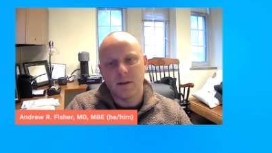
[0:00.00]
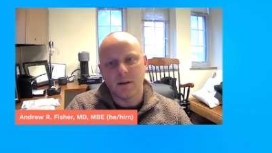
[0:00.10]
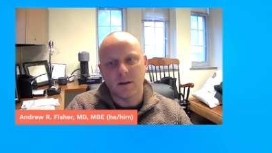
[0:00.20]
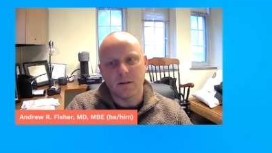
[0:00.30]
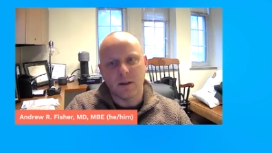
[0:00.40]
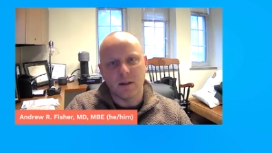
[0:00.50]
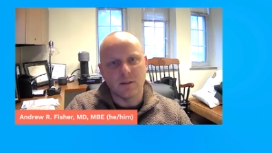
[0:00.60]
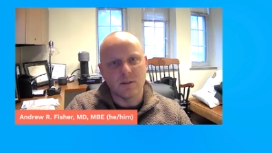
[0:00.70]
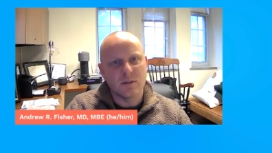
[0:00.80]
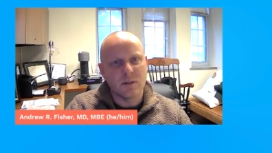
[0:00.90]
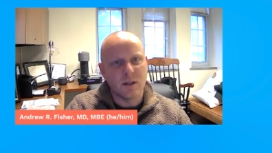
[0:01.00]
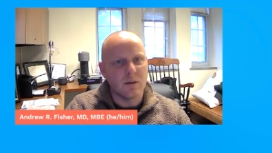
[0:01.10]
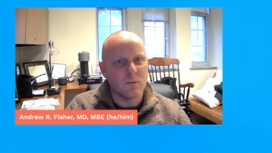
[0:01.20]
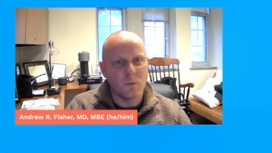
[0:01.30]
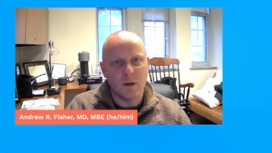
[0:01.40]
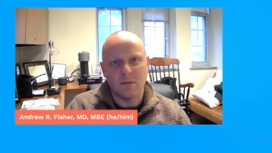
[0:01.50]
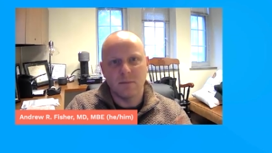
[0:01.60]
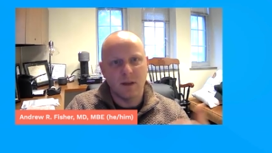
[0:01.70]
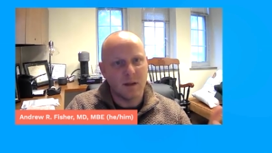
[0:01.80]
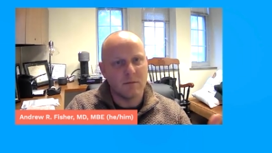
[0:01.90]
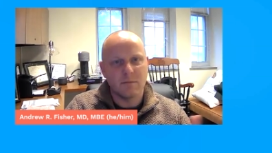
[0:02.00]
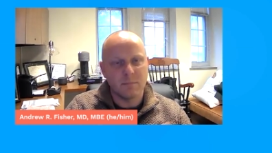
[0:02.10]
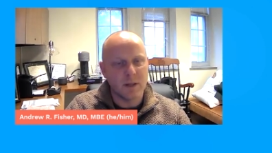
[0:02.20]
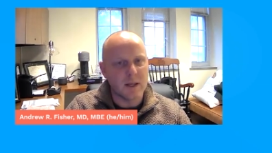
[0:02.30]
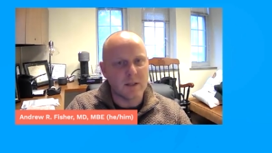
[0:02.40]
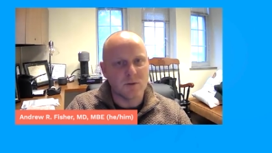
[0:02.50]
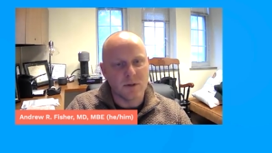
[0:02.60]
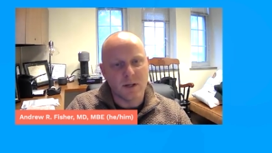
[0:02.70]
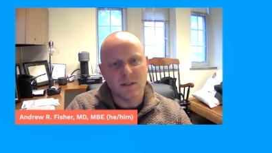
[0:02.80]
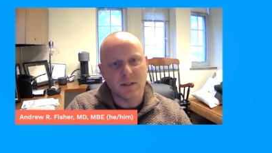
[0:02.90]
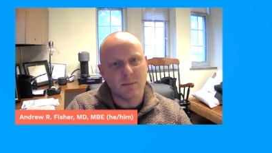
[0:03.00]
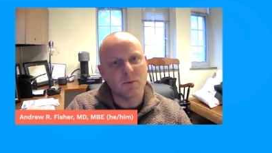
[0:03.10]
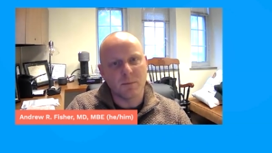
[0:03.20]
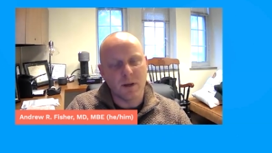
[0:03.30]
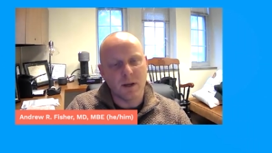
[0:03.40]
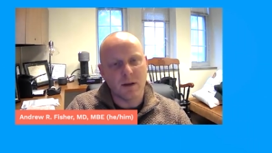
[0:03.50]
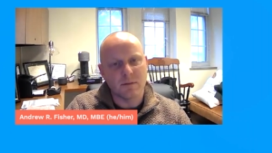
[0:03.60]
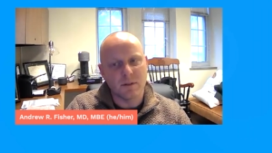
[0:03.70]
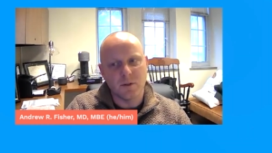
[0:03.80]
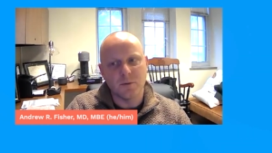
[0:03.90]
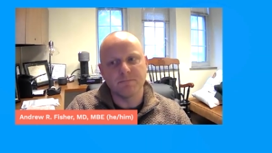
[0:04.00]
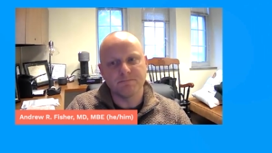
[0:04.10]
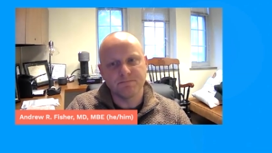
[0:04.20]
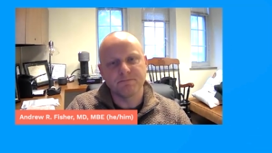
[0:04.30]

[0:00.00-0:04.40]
uh, and, and what kind of plans or next steps we might have to do.